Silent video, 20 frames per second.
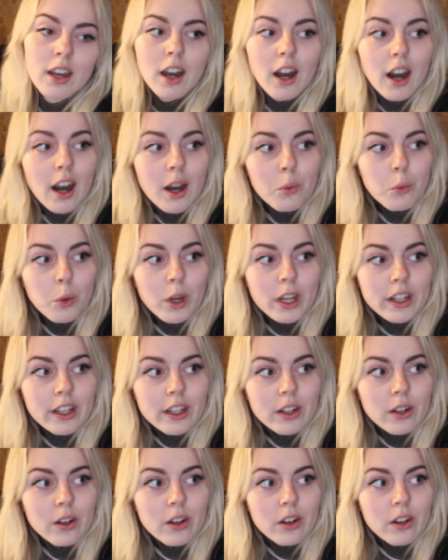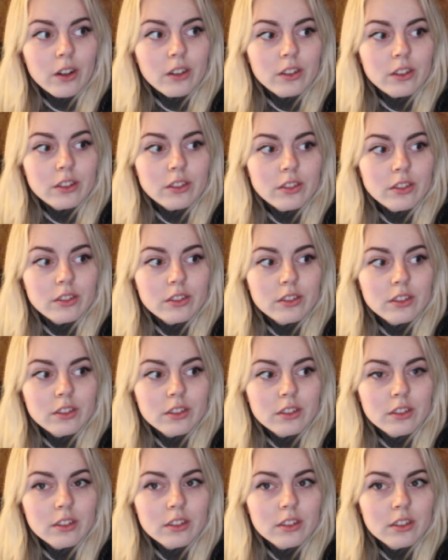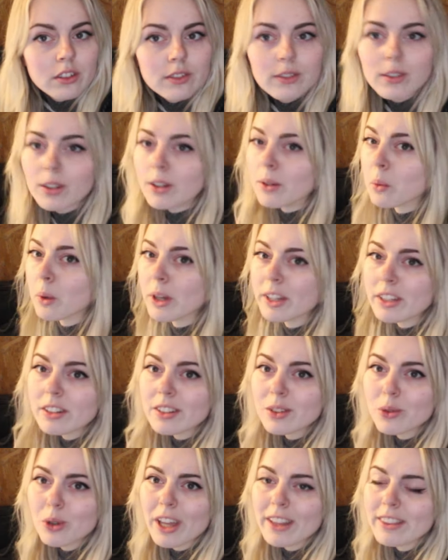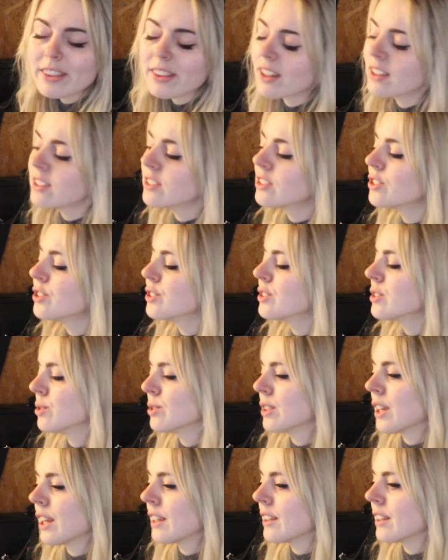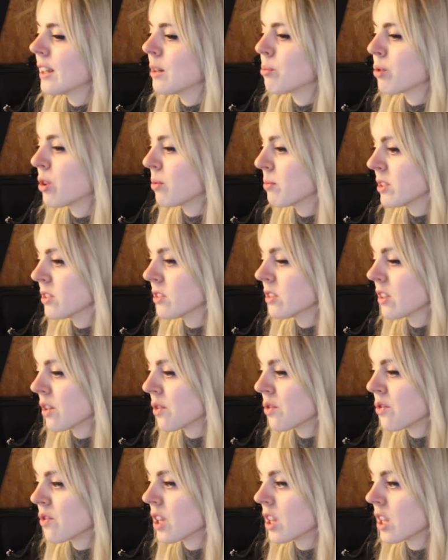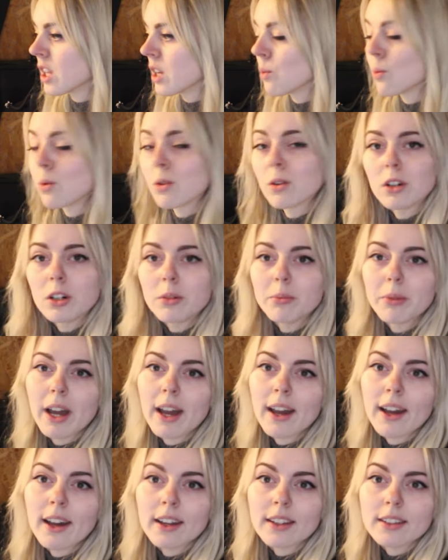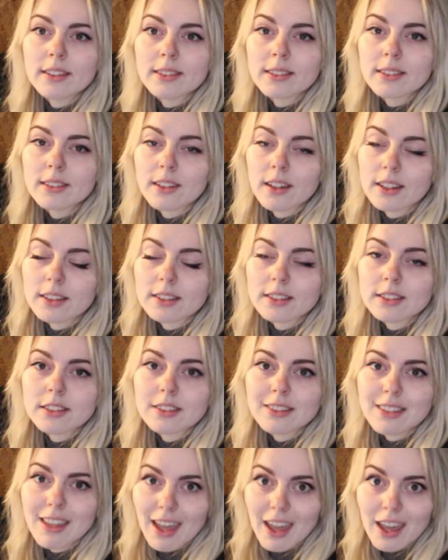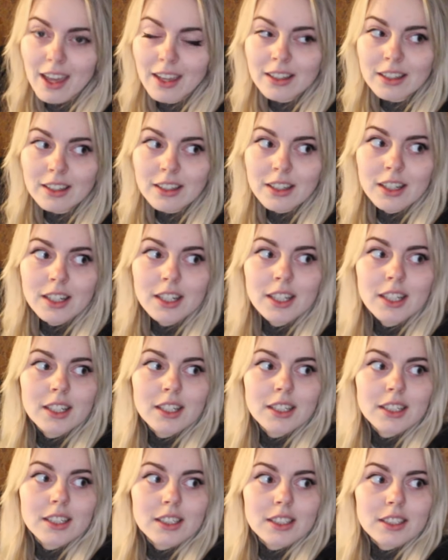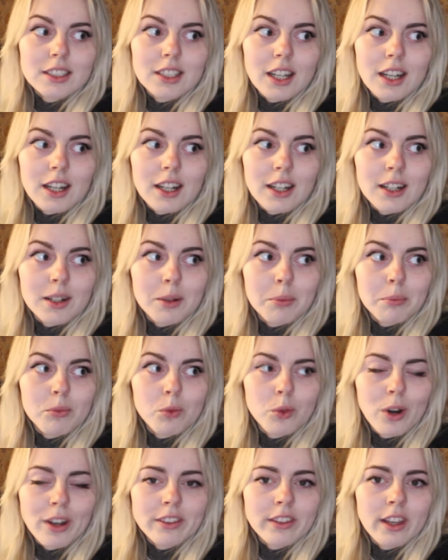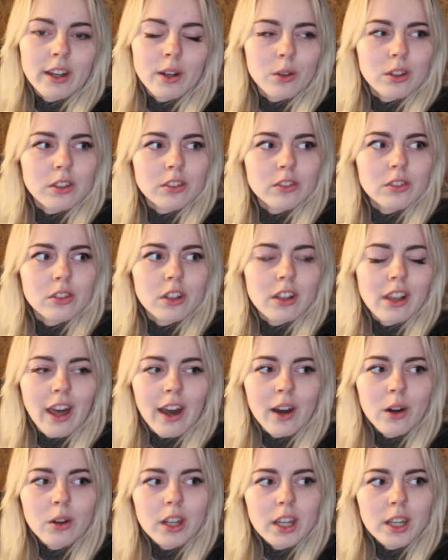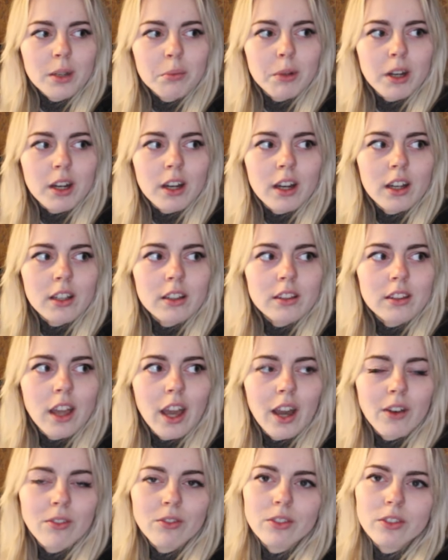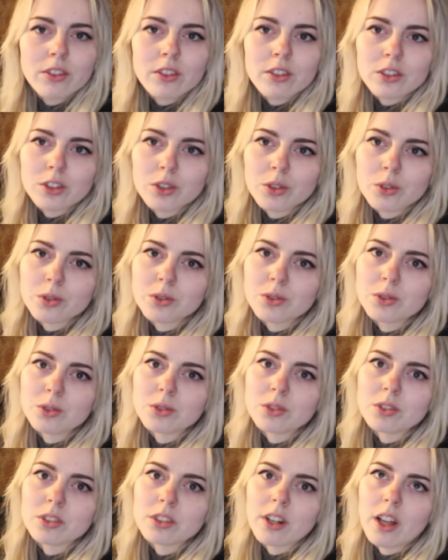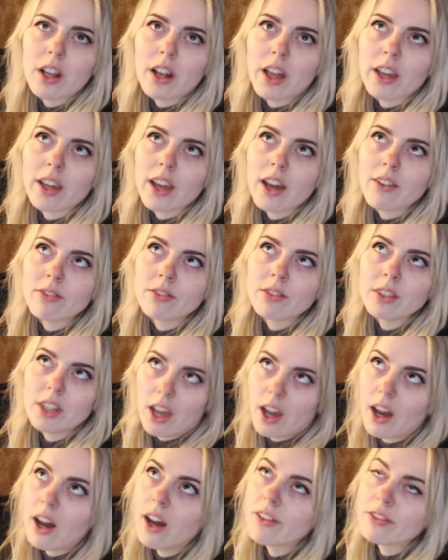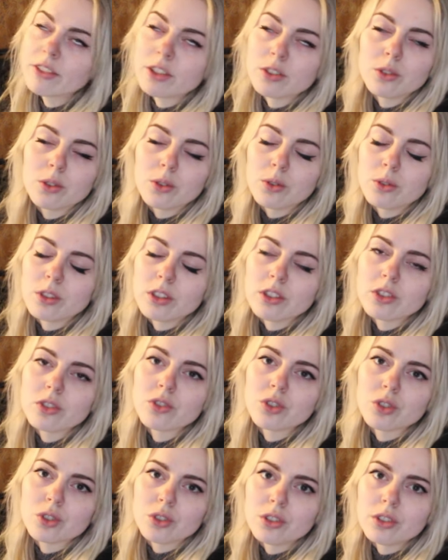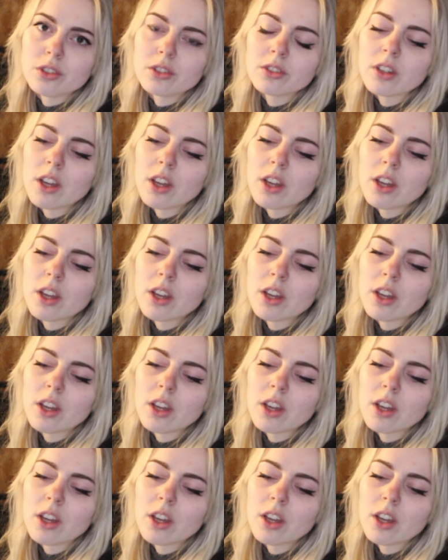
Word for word: I'm waiting on for weather to get nicer. Today they promise a really warm and nice day. Right now it's cloudy, but afternoon, afternoon it should